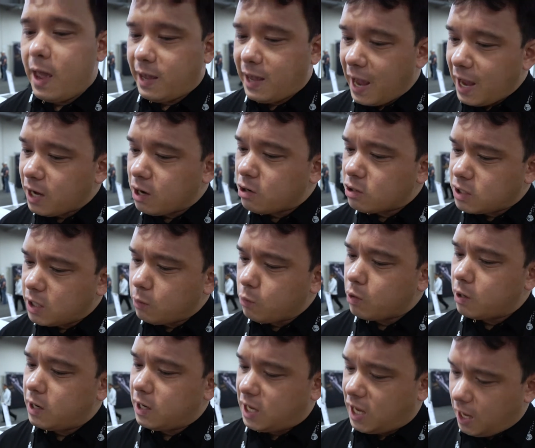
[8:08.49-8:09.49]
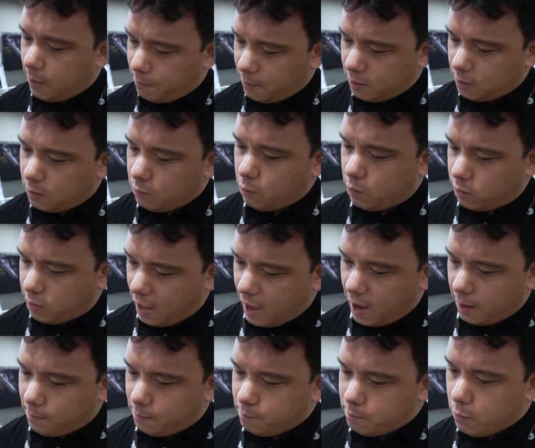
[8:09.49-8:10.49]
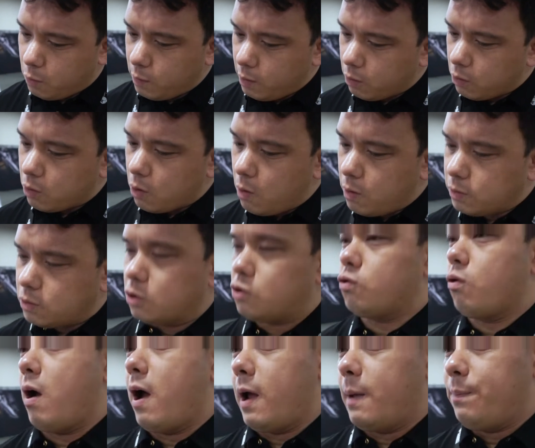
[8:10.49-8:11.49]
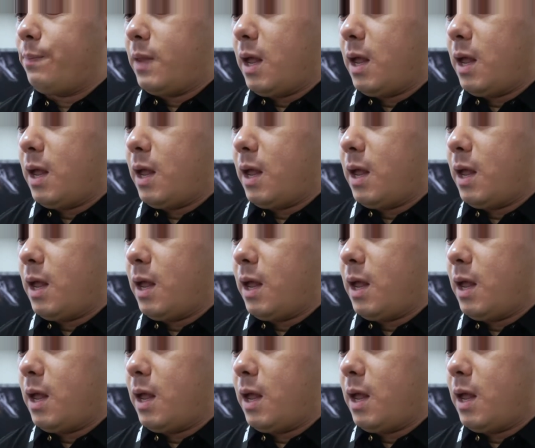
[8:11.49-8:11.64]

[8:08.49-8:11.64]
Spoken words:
I can't guarantee we're going to keep it with that, but we are going to try,